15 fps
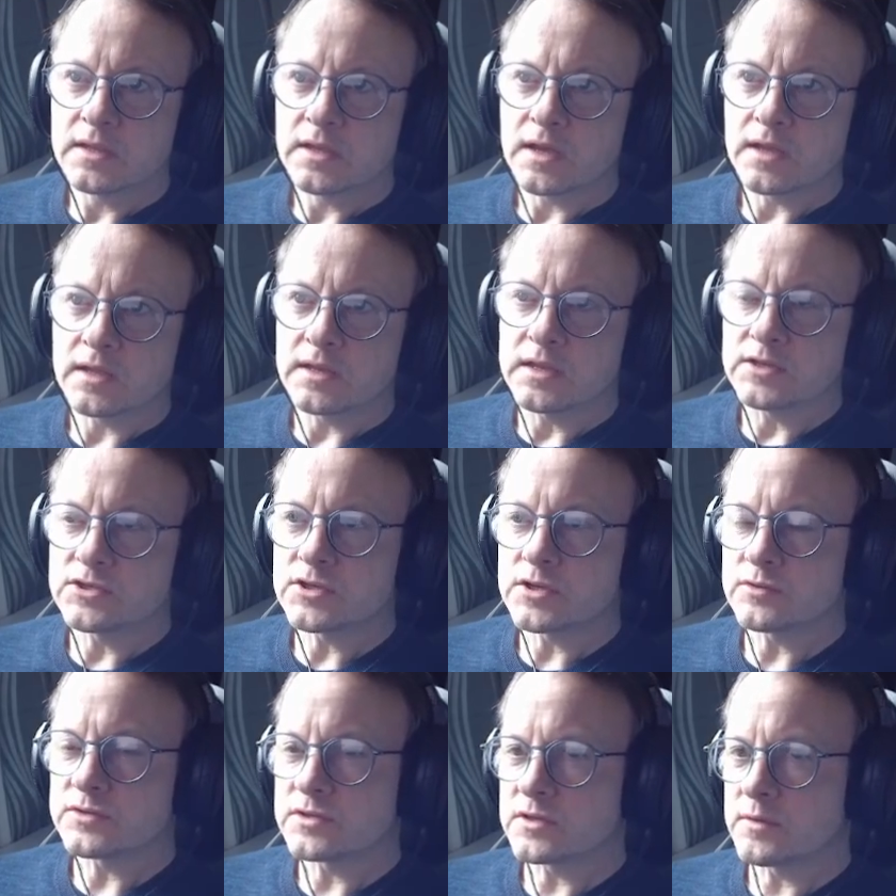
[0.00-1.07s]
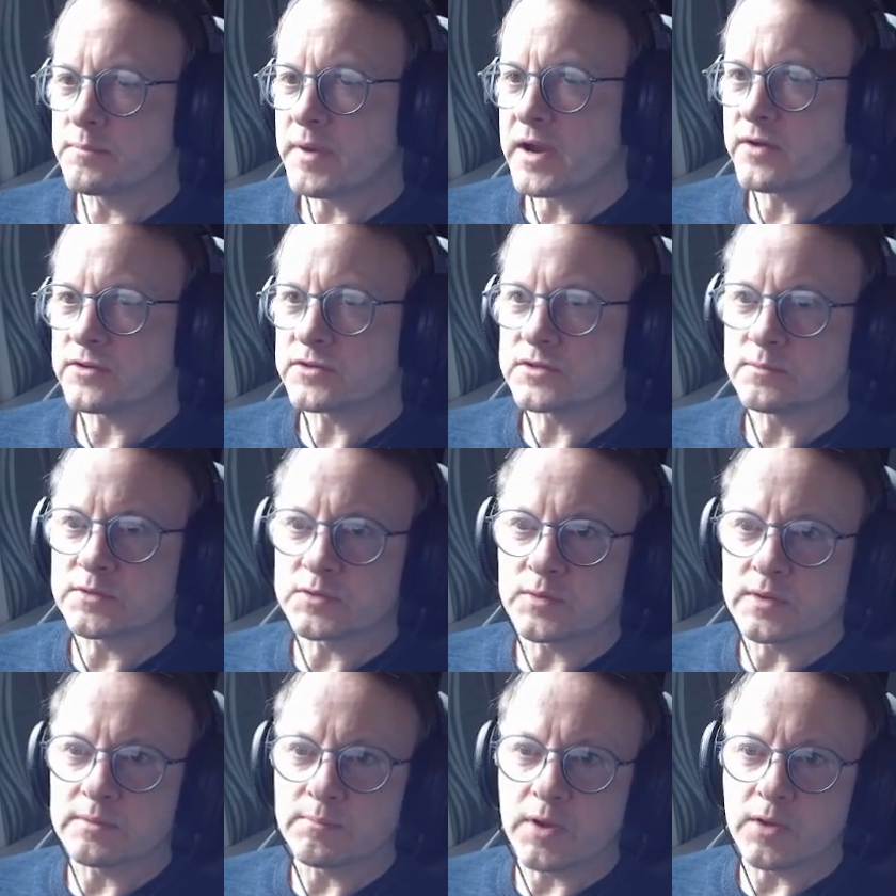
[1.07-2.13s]
and he shows the comparison
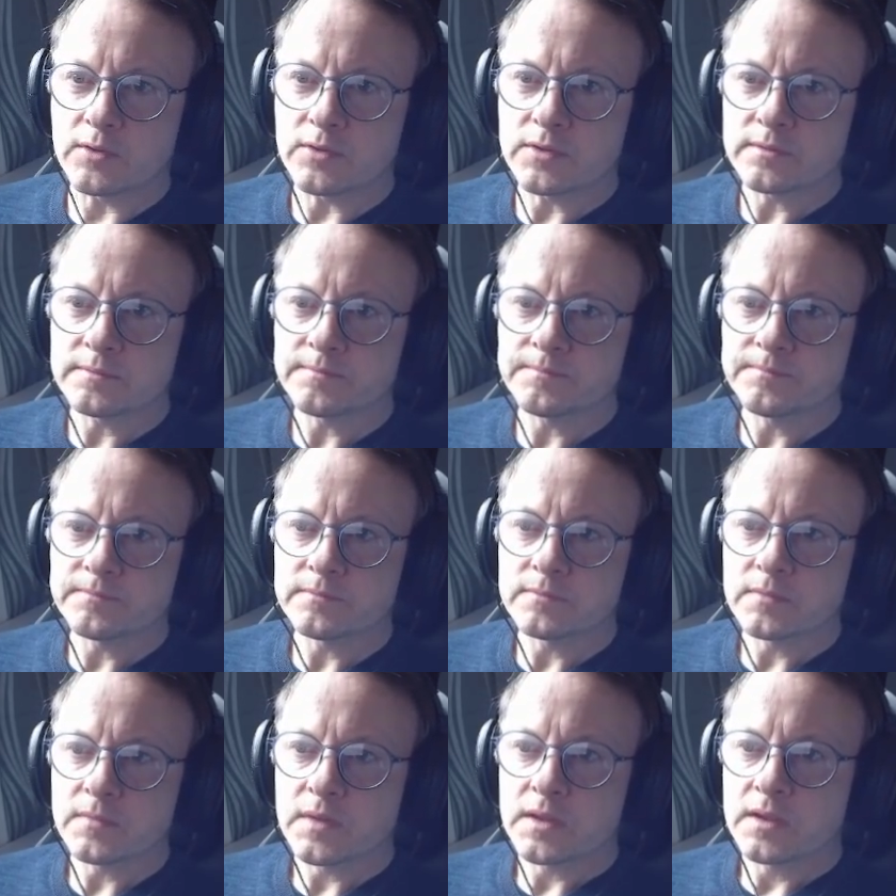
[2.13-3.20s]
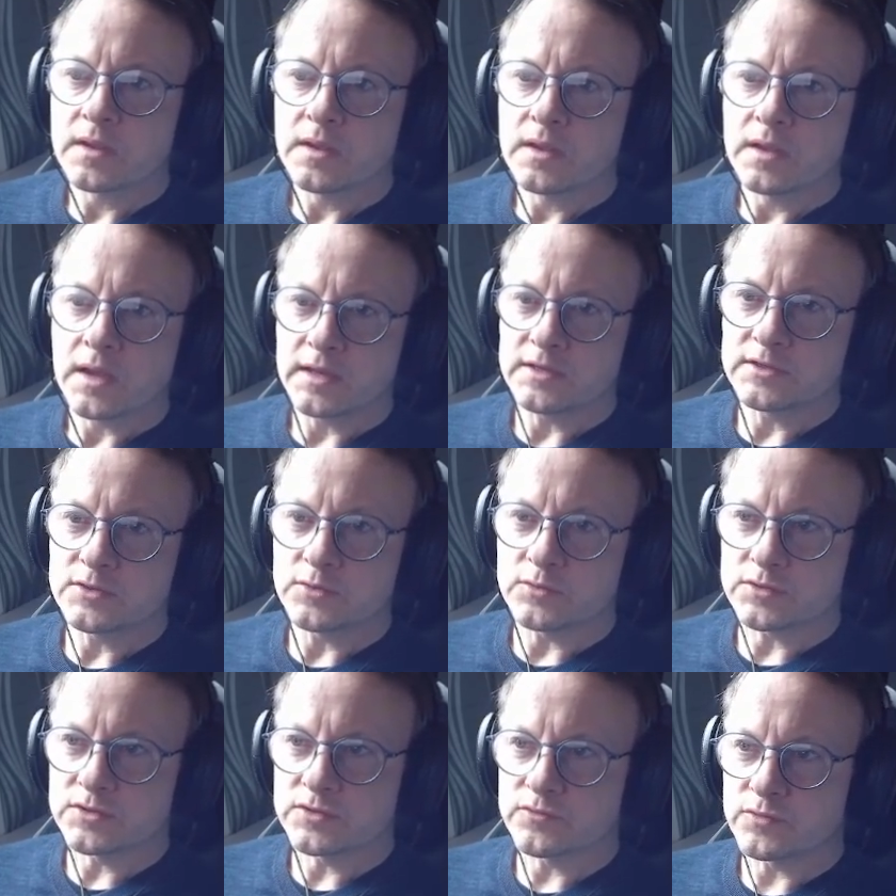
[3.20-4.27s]
between both. And he
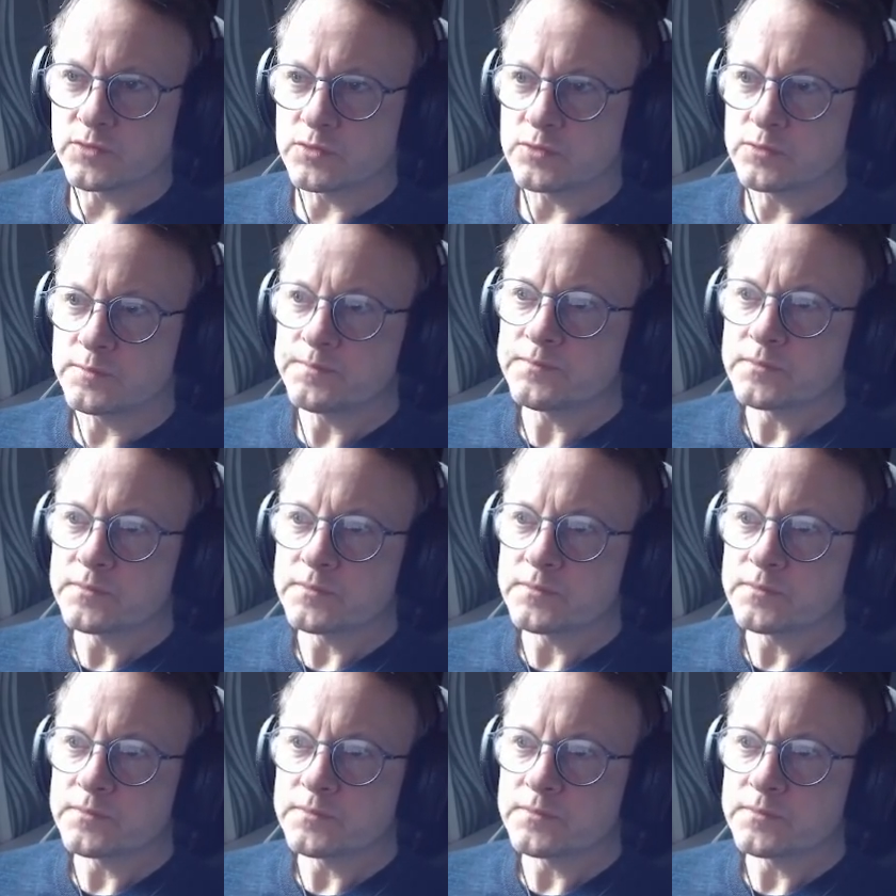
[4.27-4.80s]
talks through